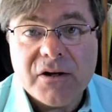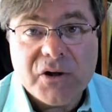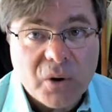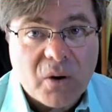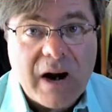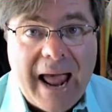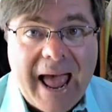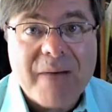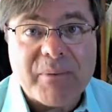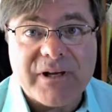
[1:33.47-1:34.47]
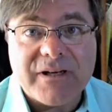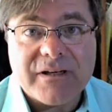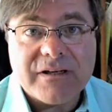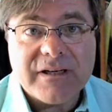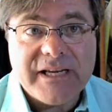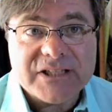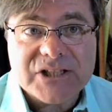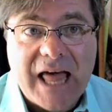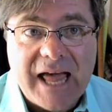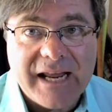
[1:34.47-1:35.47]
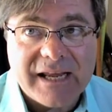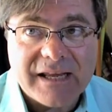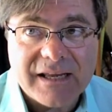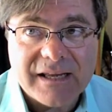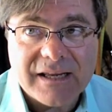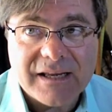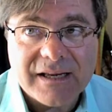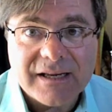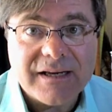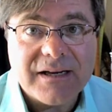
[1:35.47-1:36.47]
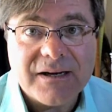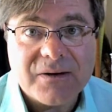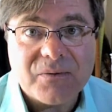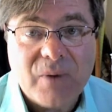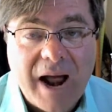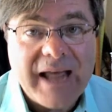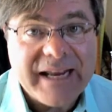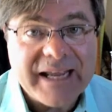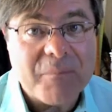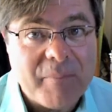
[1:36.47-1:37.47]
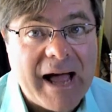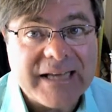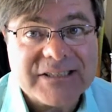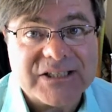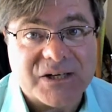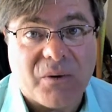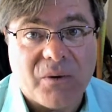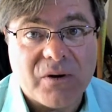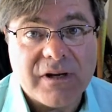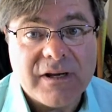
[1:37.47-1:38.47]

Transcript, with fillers: your habit is like riding a bicycle.